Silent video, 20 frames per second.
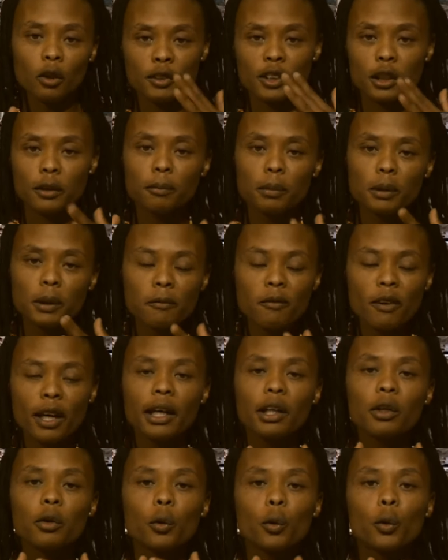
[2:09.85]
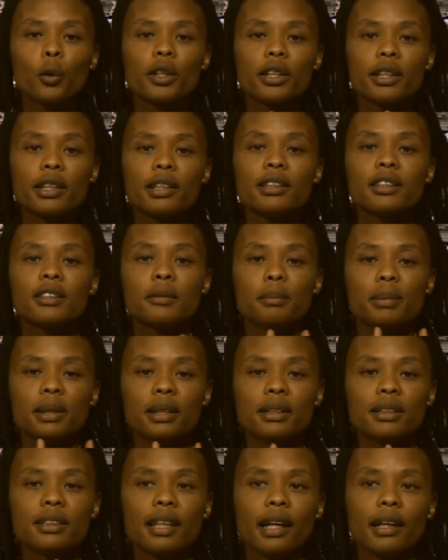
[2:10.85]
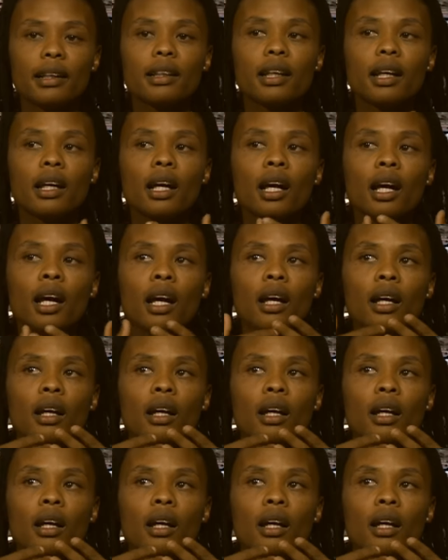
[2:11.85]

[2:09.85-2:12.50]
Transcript: of simplifying all this means that